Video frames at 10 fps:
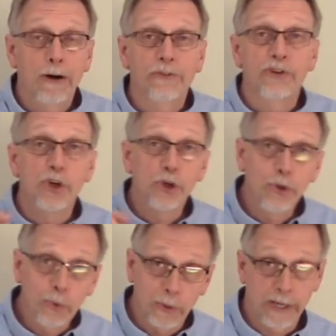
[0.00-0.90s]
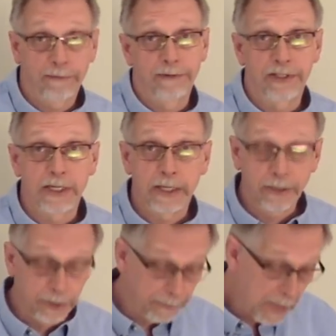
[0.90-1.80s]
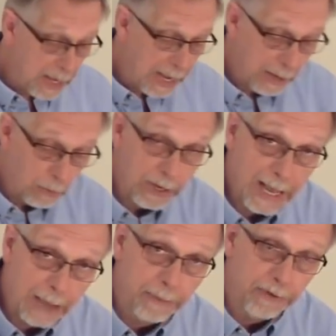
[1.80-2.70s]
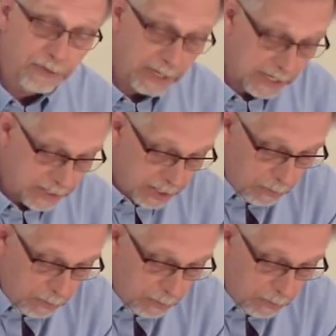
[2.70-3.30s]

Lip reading: else you will get fatigued. And what happens is that